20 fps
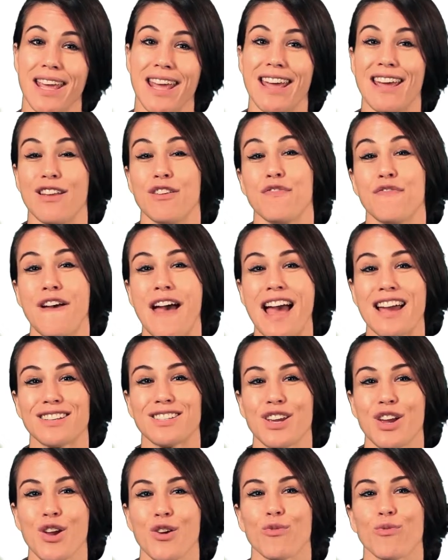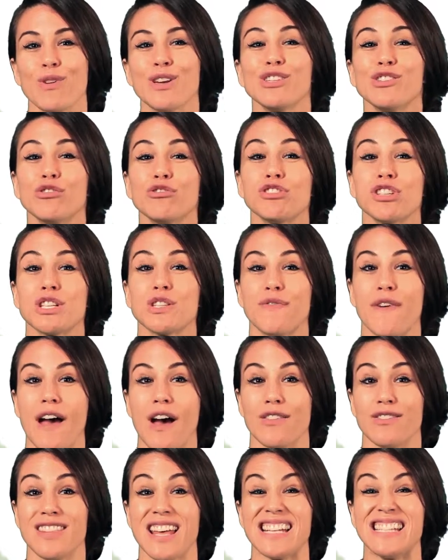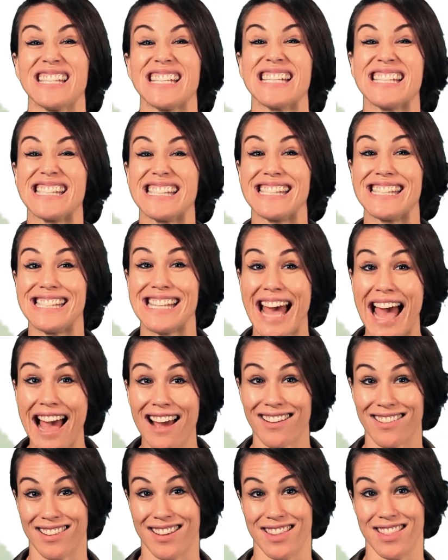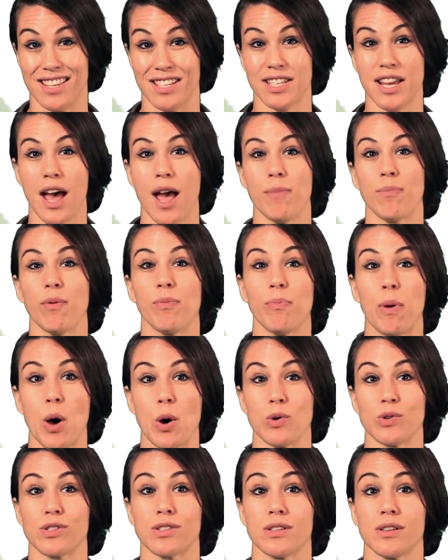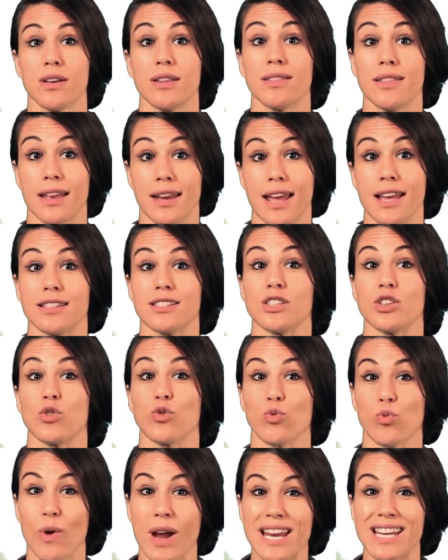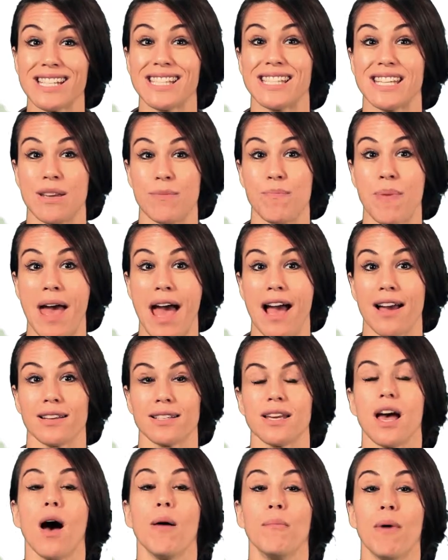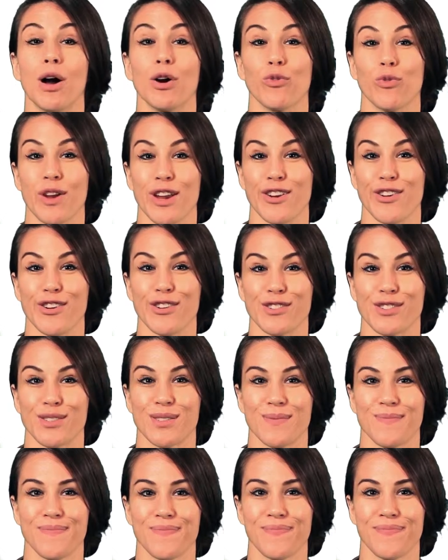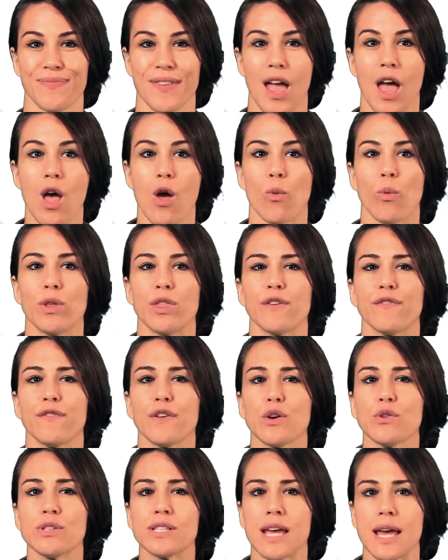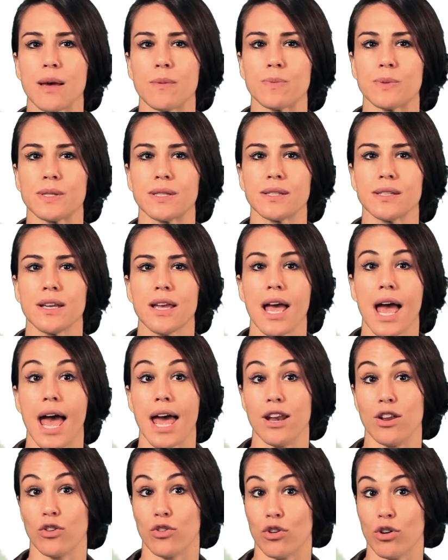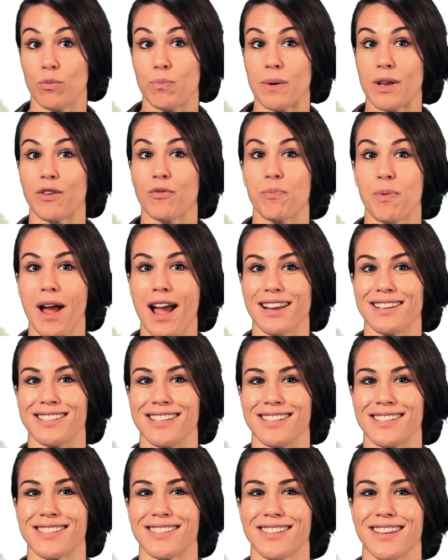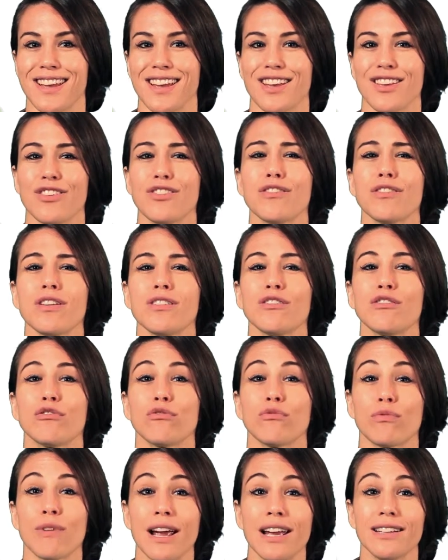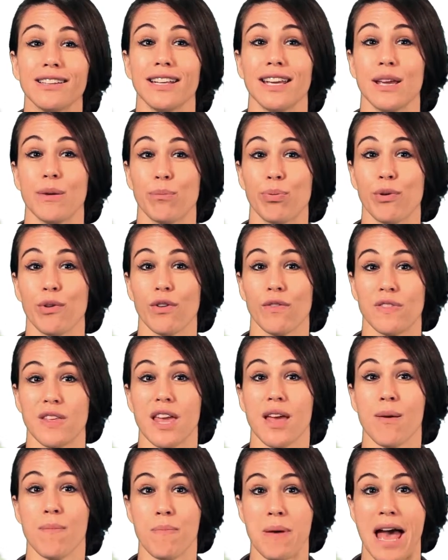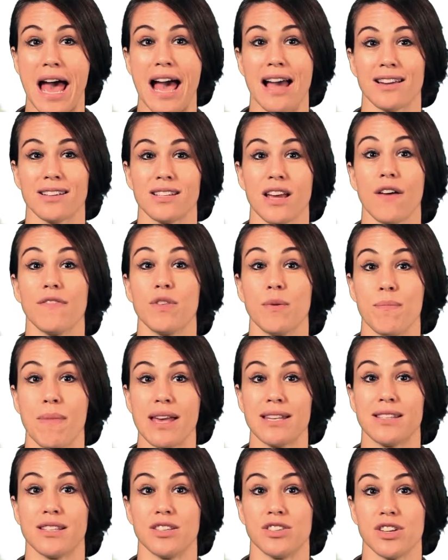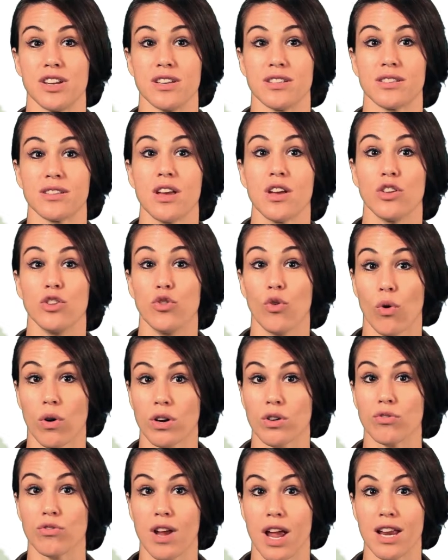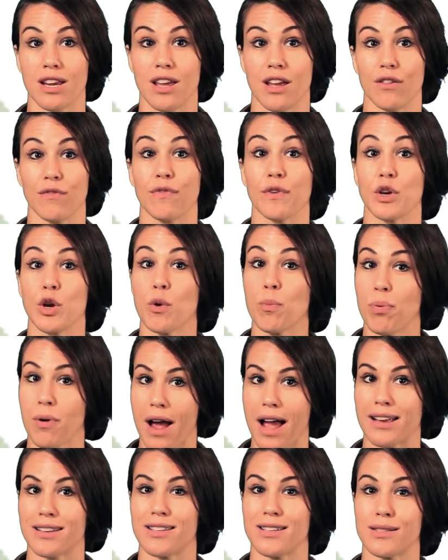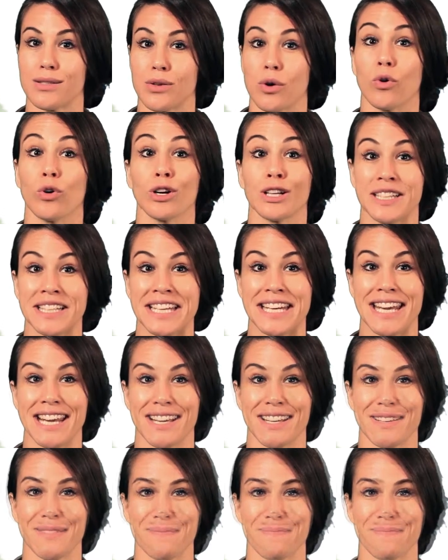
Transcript: In fact, research has found that's exactly the type of post that has the greatest impact among readers. With a few tips and a good bit of practice, you can greatly improve the impact of the messages you're creating for your practice or clinic.